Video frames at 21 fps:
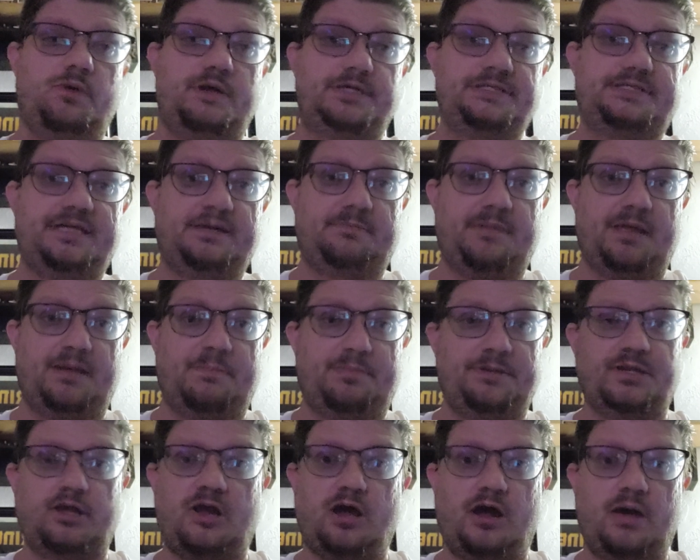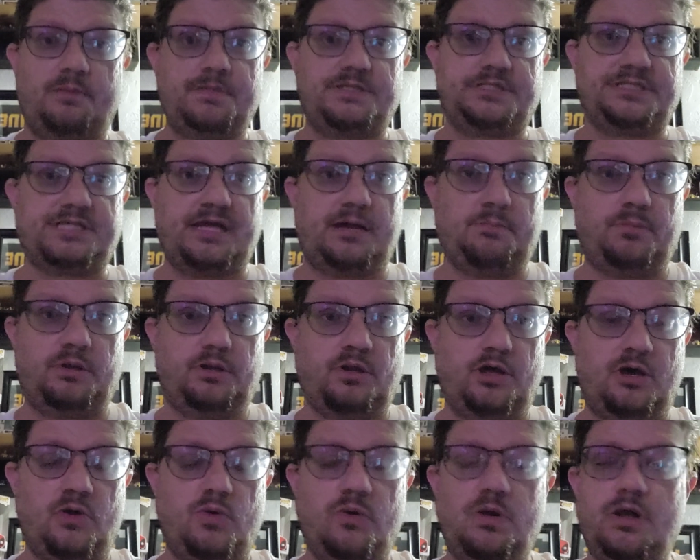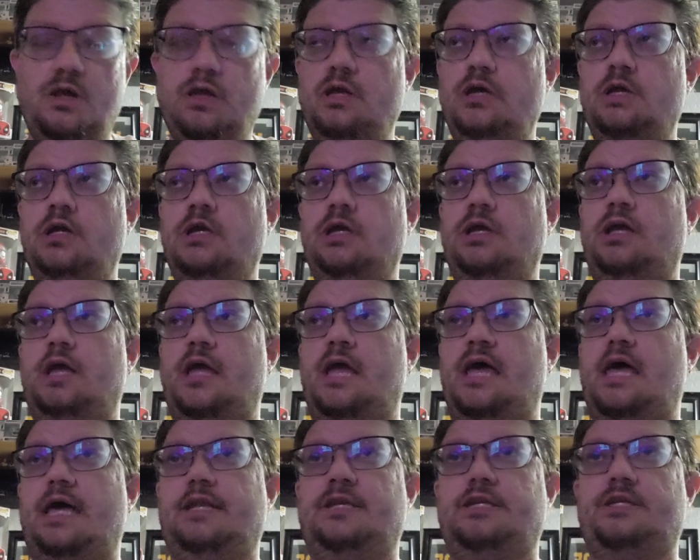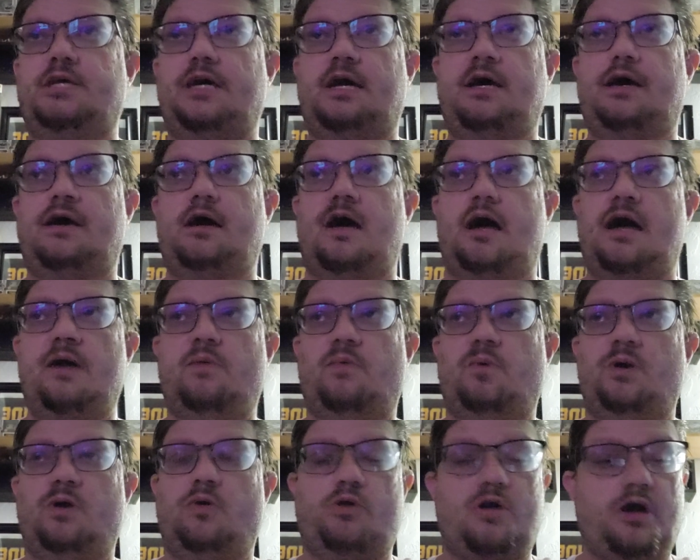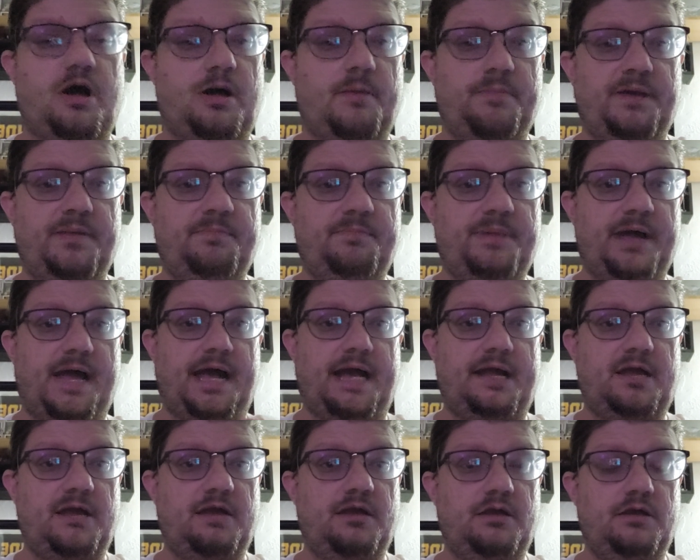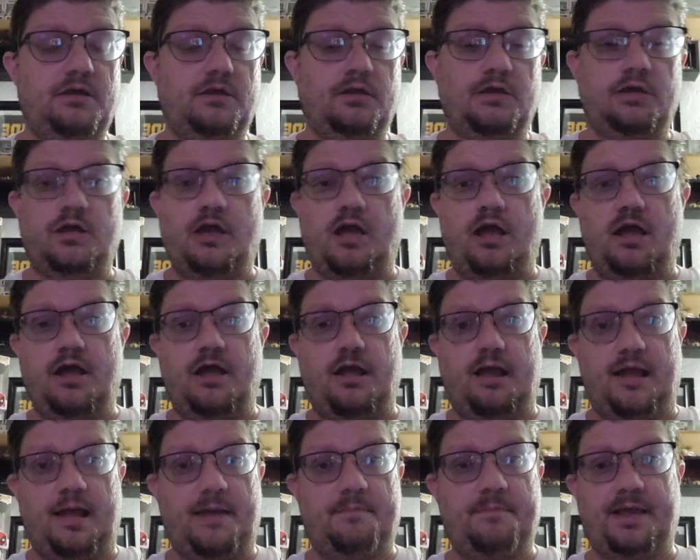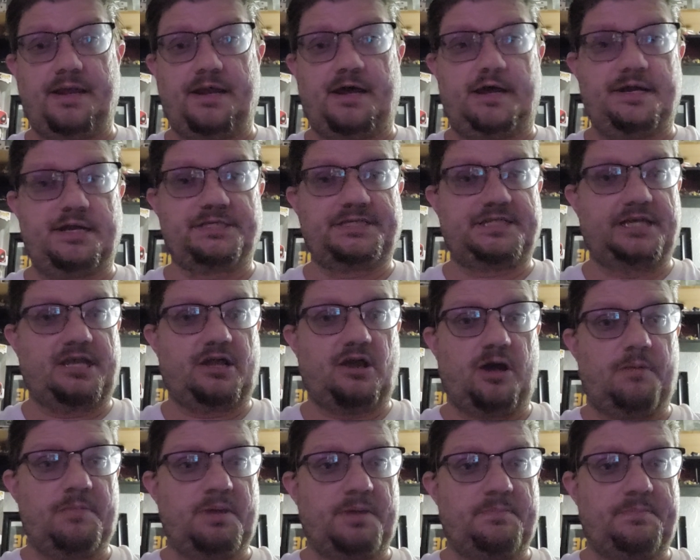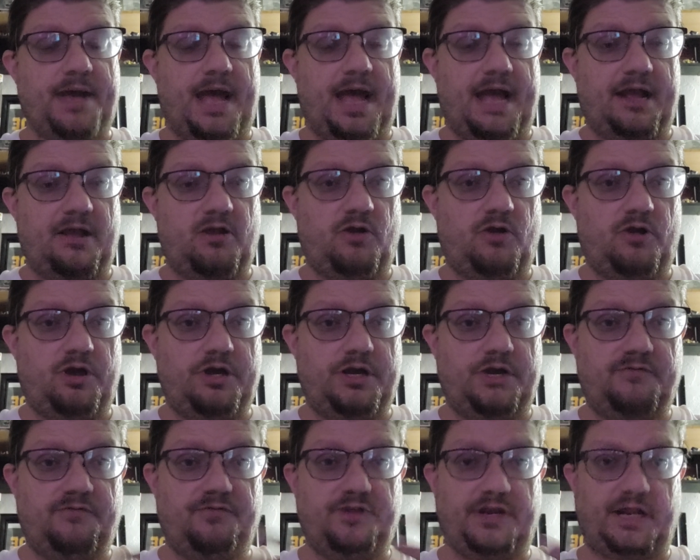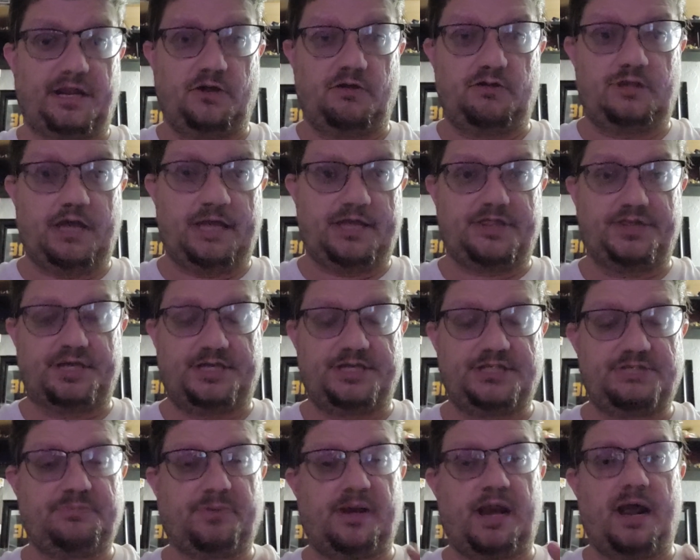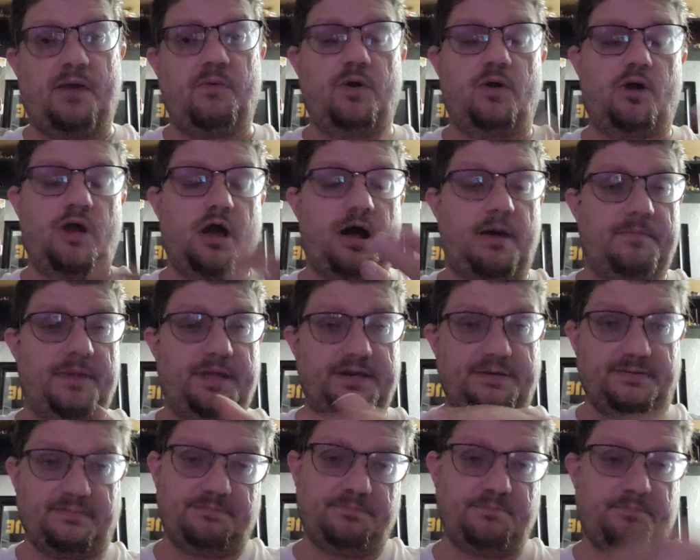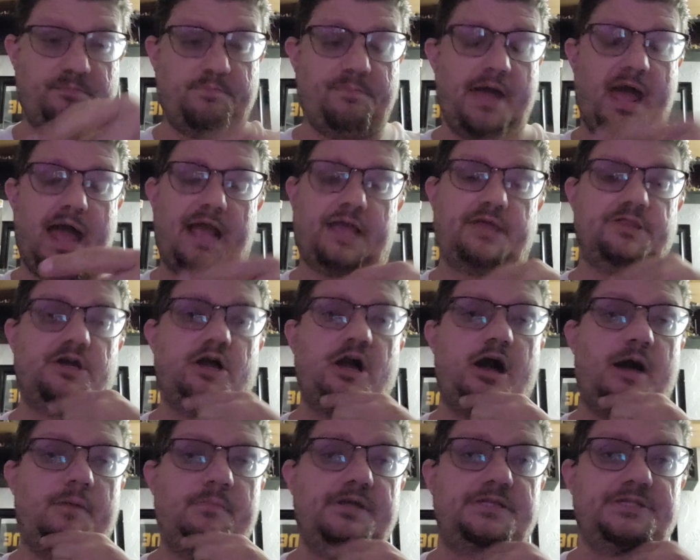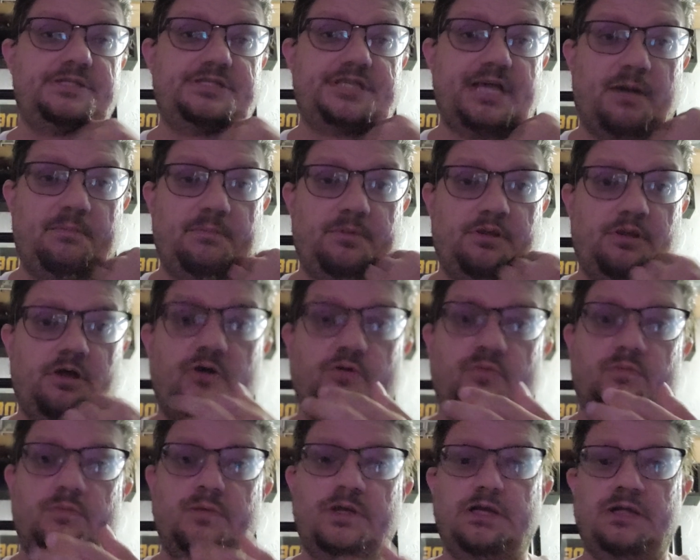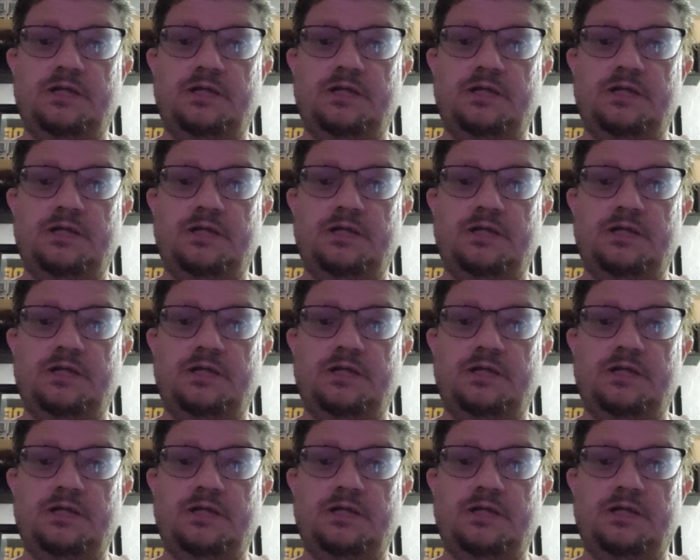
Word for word: always, hit me up in the comments down below, and uh, I will comment back. I may not necessarily comment back on a video like this, but I will comment back in the comments down below.